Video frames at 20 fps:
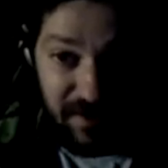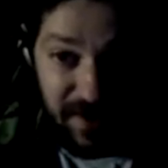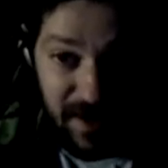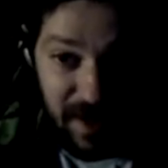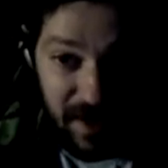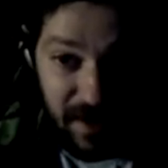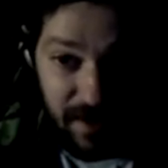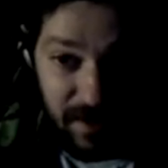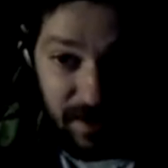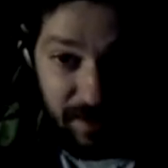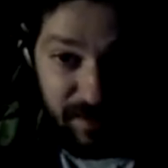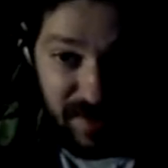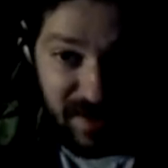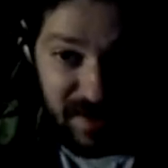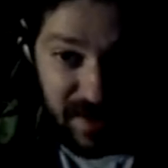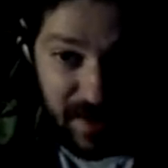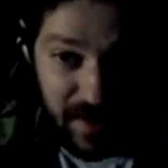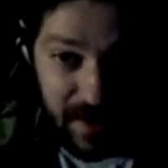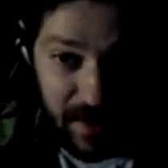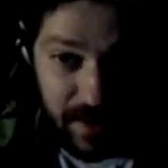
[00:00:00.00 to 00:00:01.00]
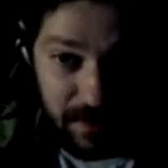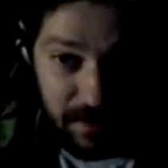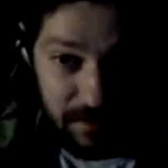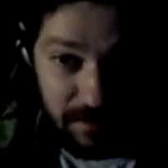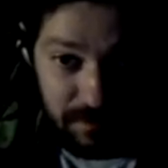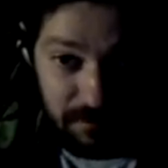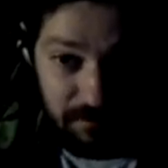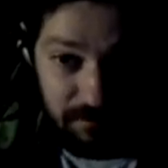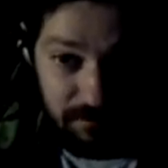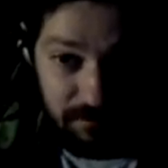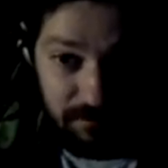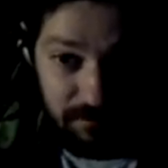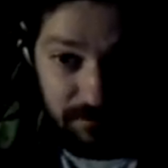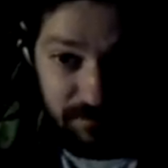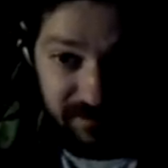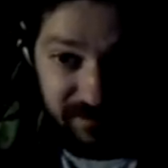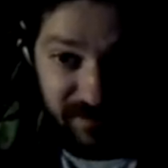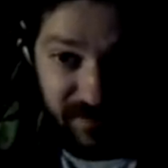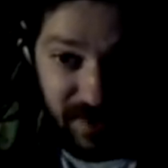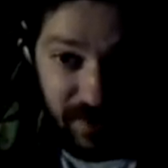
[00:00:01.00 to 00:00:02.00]
delivery pathetic.
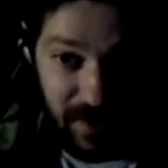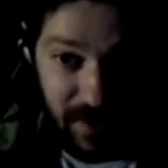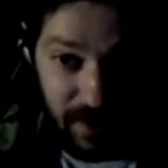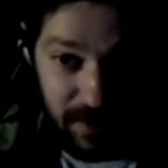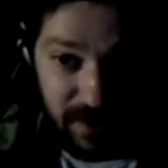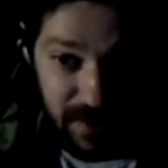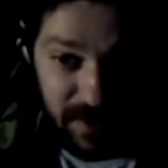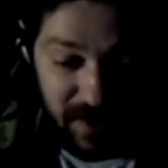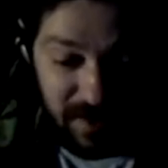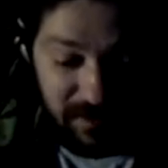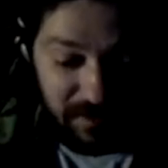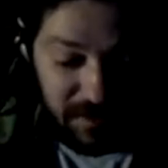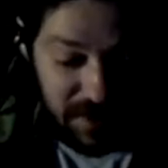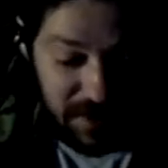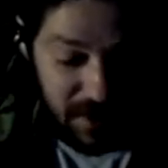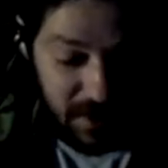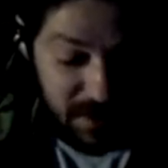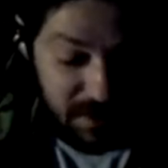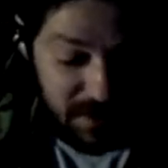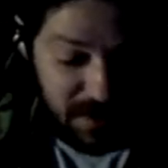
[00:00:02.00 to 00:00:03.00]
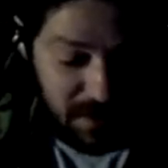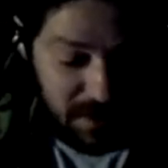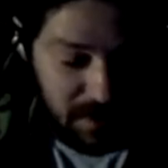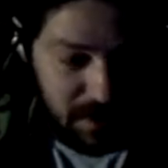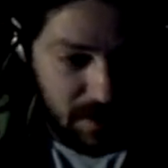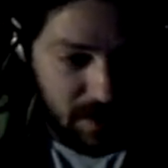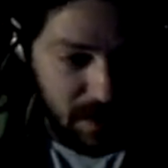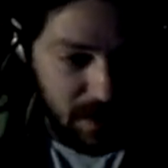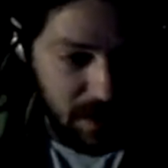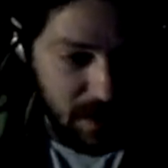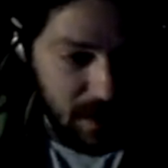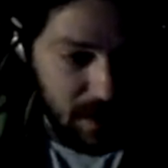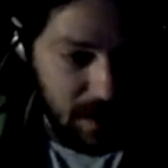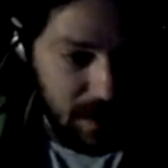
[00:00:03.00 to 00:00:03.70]
Very long delivery times.